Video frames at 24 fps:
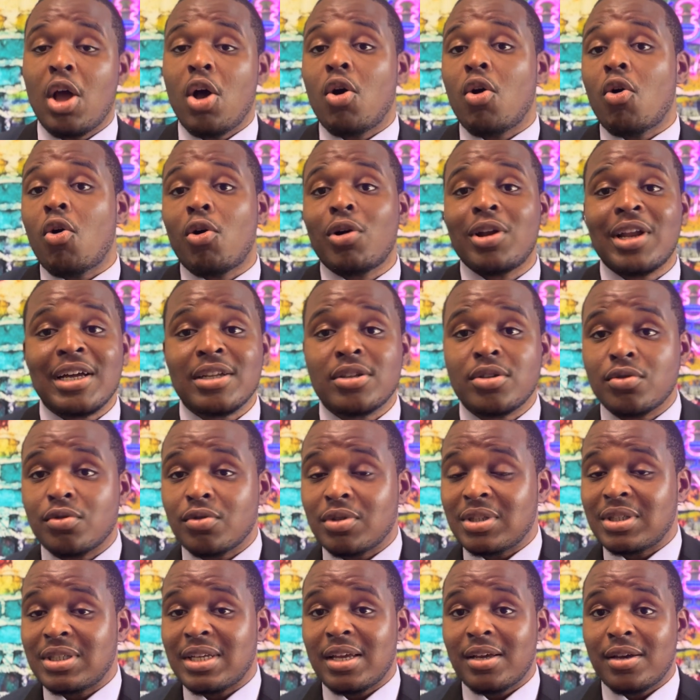All I do
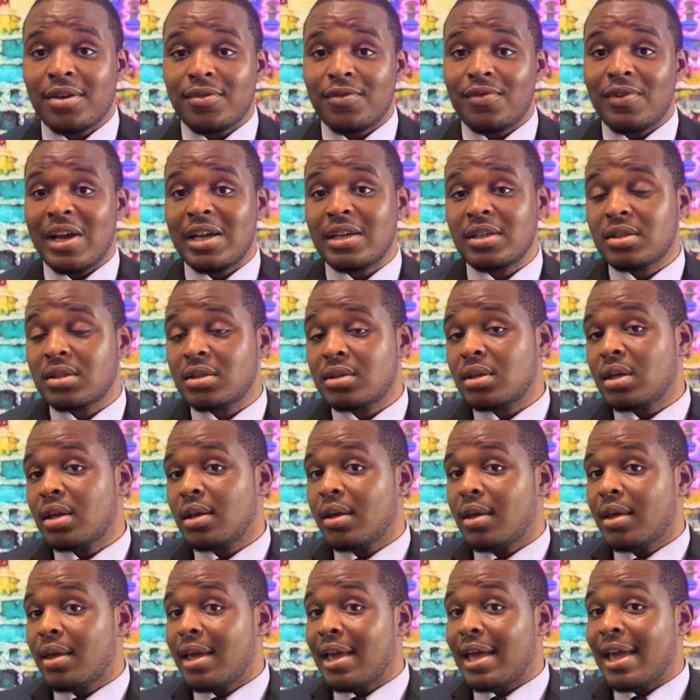is take advice
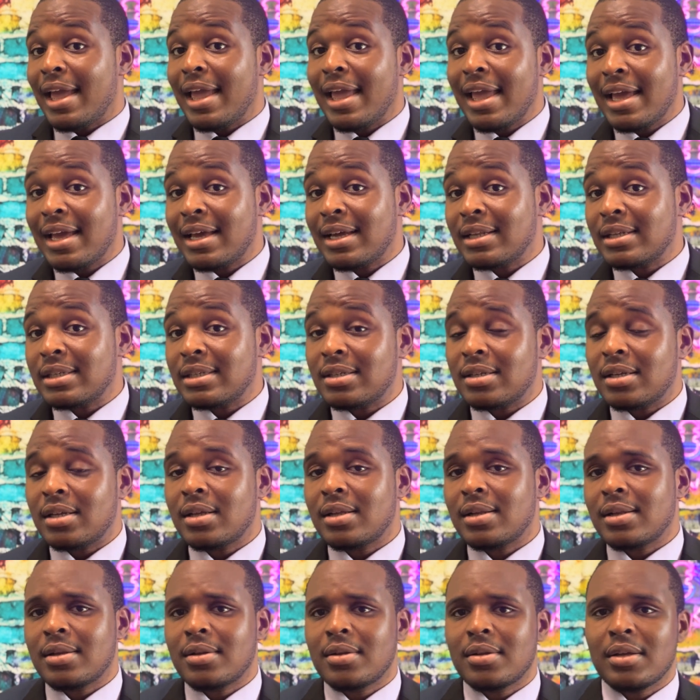and
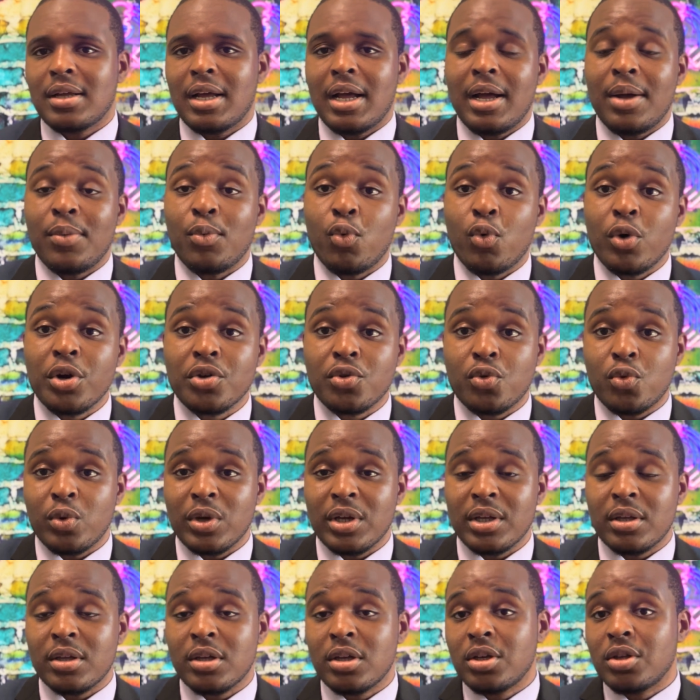work with
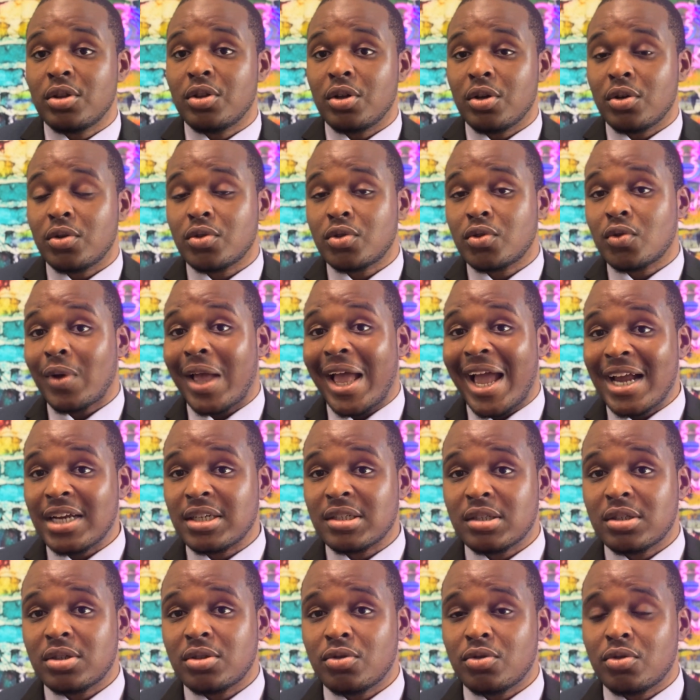those who
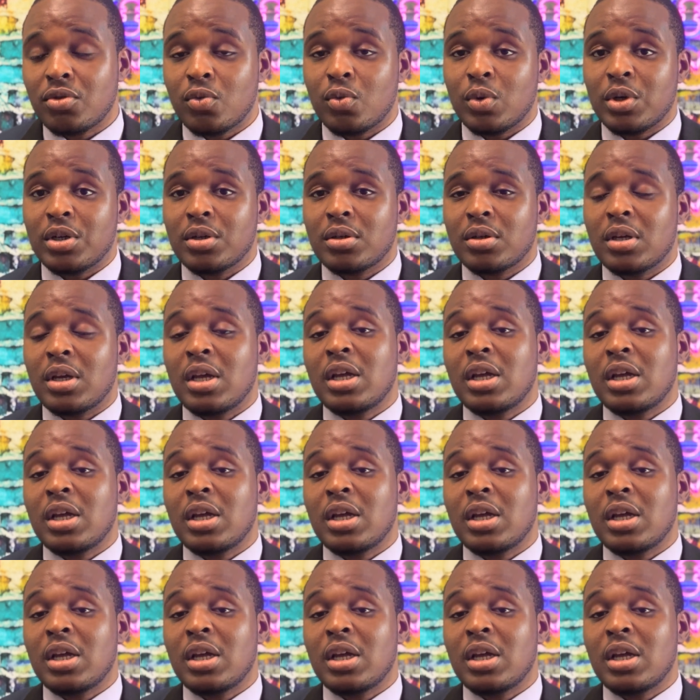actually do the work.